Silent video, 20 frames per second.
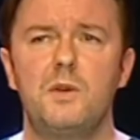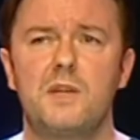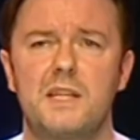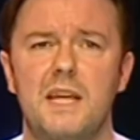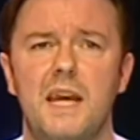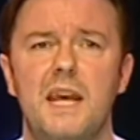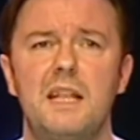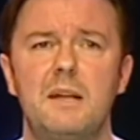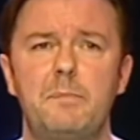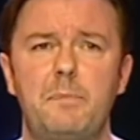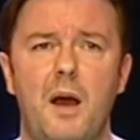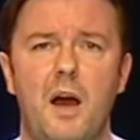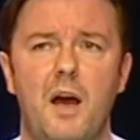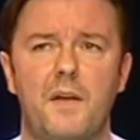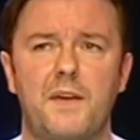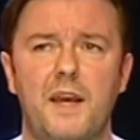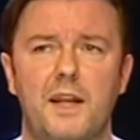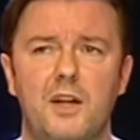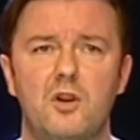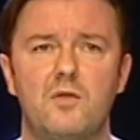sit in the
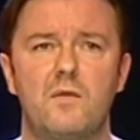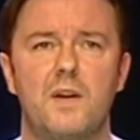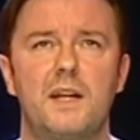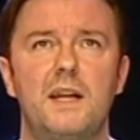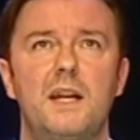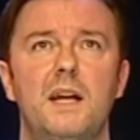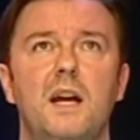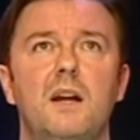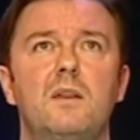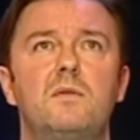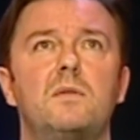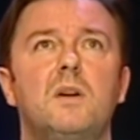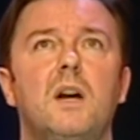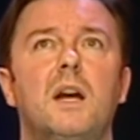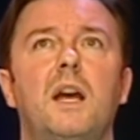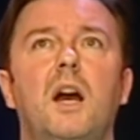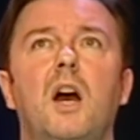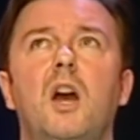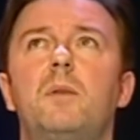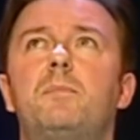bath, get it all ready and go,
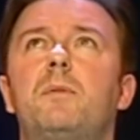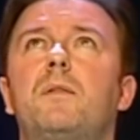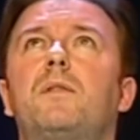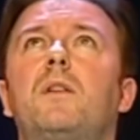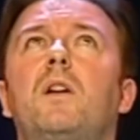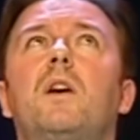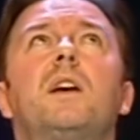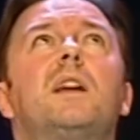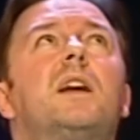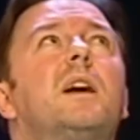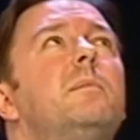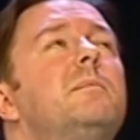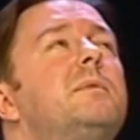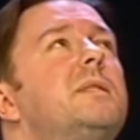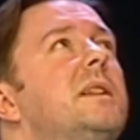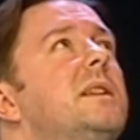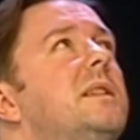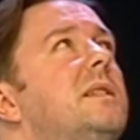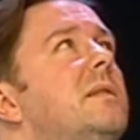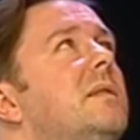right, I hope a fly comes
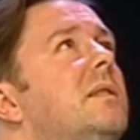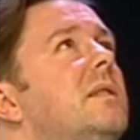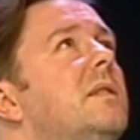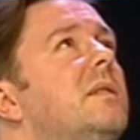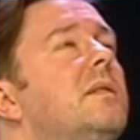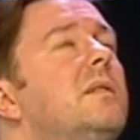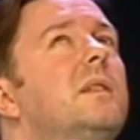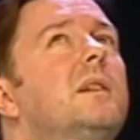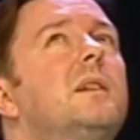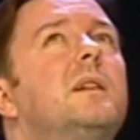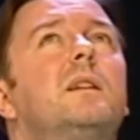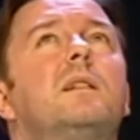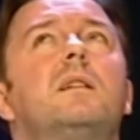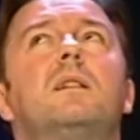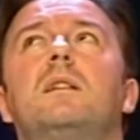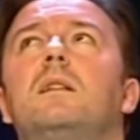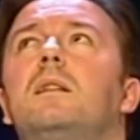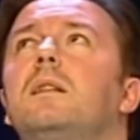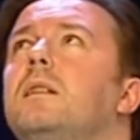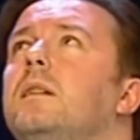in
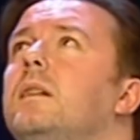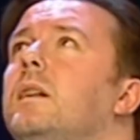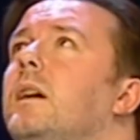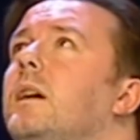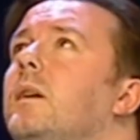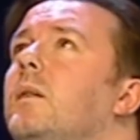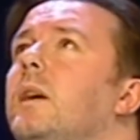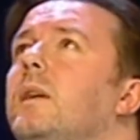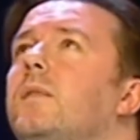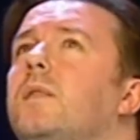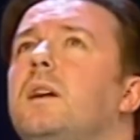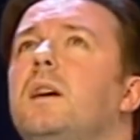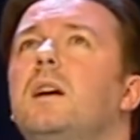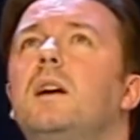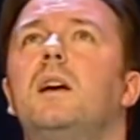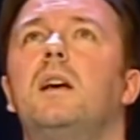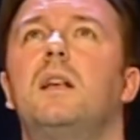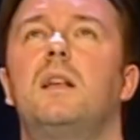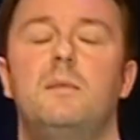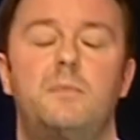today.
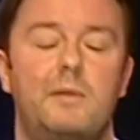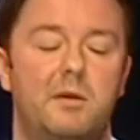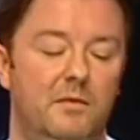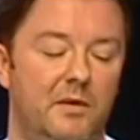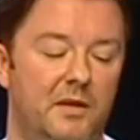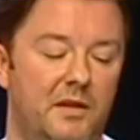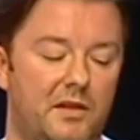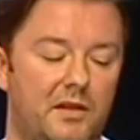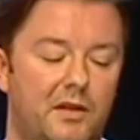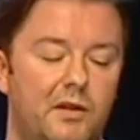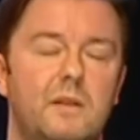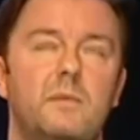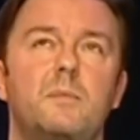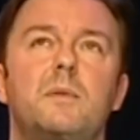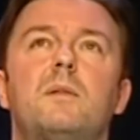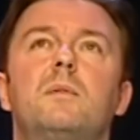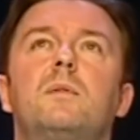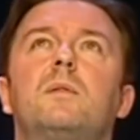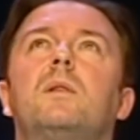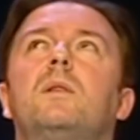Be one
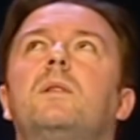soon.